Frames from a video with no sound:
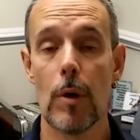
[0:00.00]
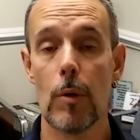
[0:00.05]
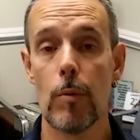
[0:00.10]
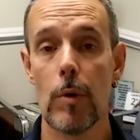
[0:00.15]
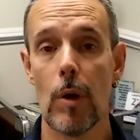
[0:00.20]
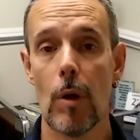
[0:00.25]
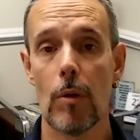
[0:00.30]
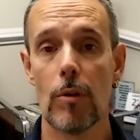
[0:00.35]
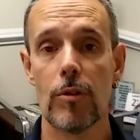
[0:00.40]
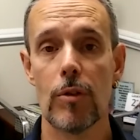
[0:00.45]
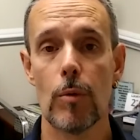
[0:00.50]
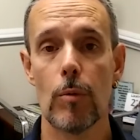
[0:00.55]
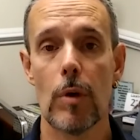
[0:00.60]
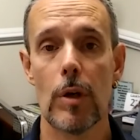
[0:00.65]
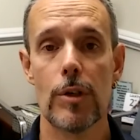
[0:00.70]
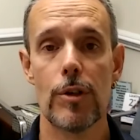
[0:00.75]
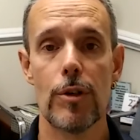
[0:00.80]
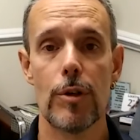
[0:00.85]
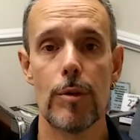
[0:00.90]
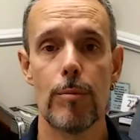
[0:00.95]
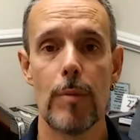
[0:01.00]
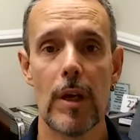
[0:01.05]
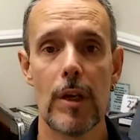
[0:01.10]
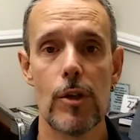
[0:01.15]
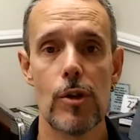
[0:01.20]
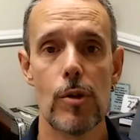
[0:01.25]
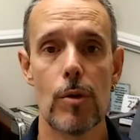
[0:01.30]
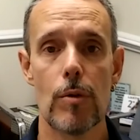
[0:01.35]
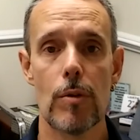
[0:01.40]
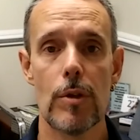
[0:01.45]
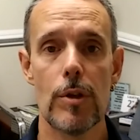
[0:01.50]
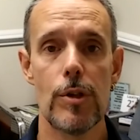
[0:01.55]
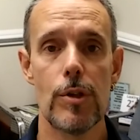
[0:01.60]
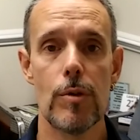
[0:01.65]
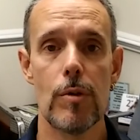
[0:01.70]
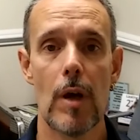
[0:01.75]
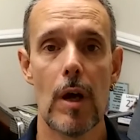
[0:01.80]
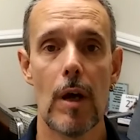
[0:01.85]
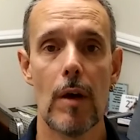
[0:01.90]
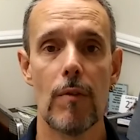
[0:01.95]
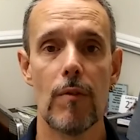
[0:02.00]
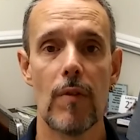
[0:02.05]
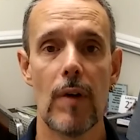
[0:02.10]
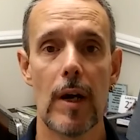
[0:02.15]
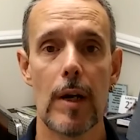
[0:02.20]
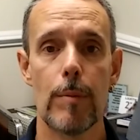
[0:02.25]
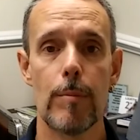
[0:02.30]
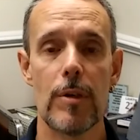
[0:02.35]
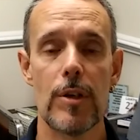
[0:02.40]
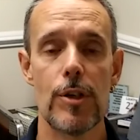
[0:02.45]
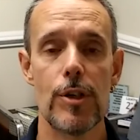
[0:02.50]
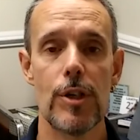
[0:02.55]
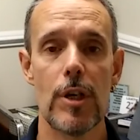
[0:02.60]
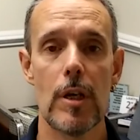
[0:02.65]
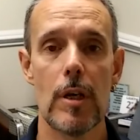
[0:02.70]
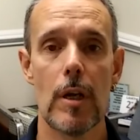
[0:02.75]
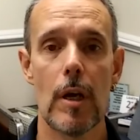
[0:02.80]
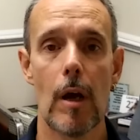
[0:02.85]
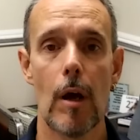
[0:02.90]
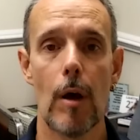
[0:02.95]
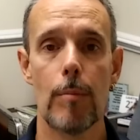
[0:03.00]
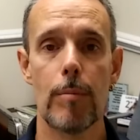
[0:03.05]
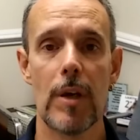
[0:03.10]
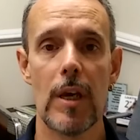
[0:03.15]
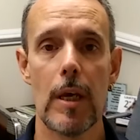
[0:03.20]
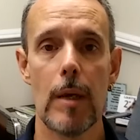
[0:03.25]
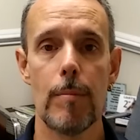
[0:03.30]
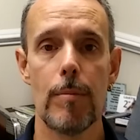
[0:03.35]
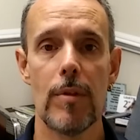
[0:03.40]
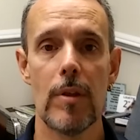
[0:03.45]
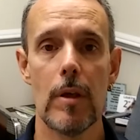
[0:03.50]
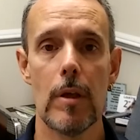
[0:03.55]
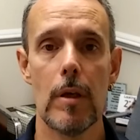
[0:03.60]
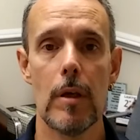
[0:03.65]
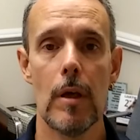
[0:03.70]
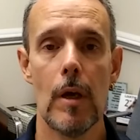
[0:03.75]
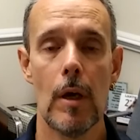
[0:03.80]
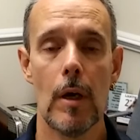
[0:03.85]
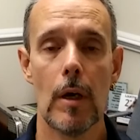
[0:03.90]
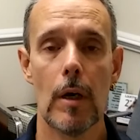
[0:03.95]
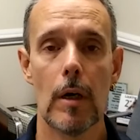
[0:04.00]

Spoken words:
but we also want you to make sure that you have vitamin G to help keep the